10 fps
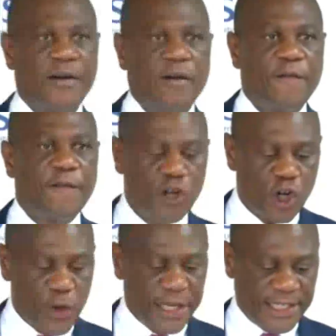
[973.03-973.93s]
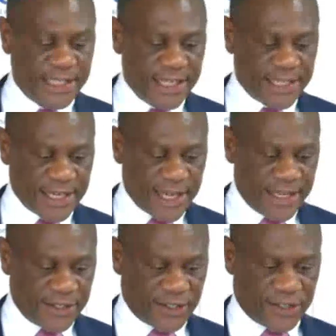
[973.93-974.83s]
Following
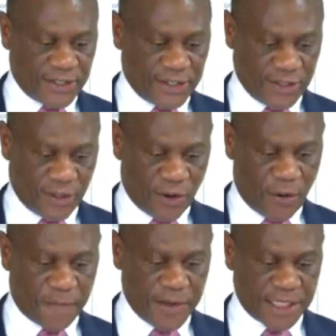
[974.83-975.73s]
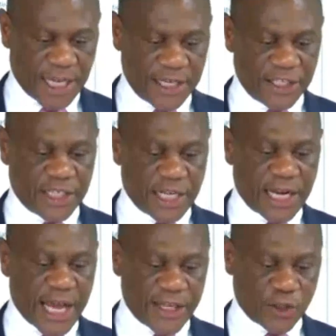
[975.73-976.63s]
decades of international
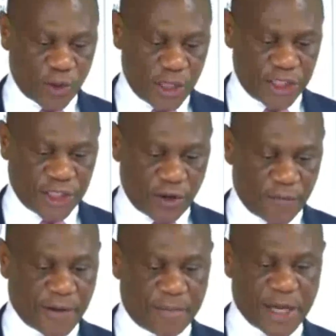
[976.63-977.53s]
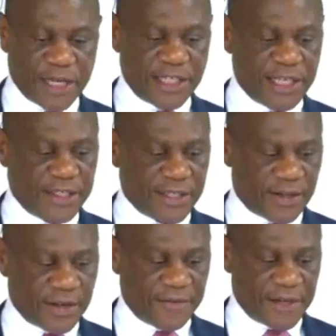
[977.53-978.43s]
isolation of apartheid
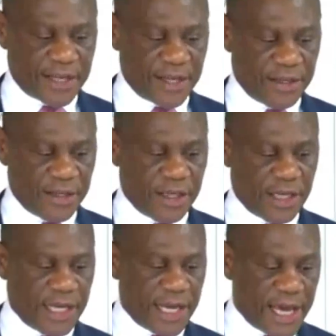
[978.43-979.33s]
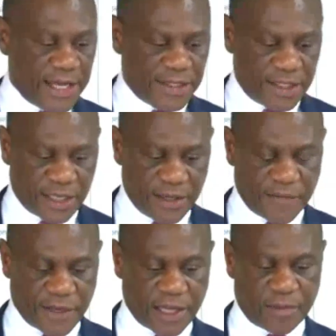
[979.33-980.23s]
South Africa and
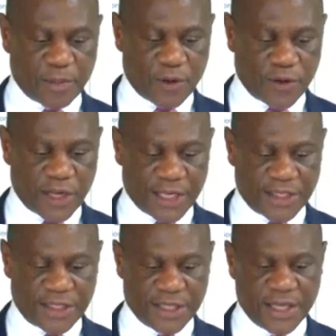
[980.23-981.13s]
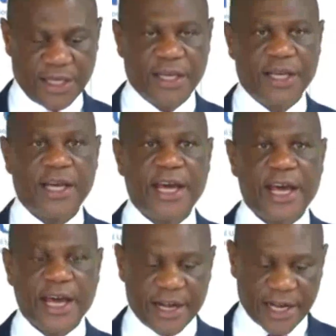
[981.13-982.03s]
significant progress
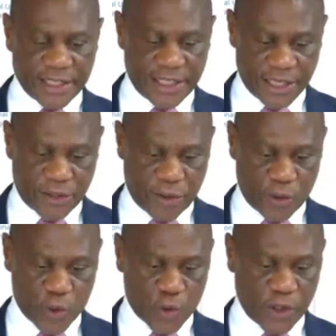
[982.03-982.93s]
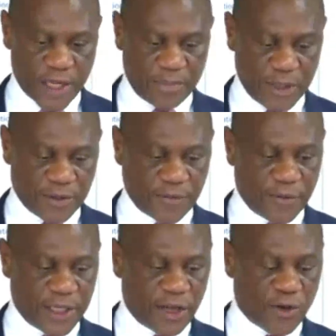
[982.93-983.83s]
heralded through the peaceful
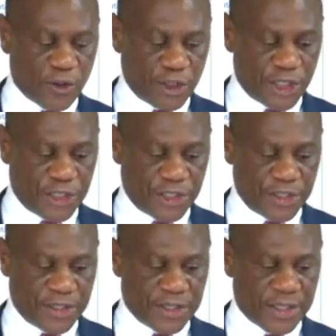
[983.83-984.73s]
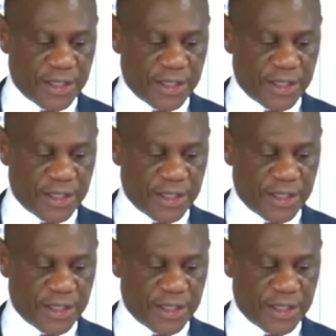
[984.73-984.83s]
negotiations,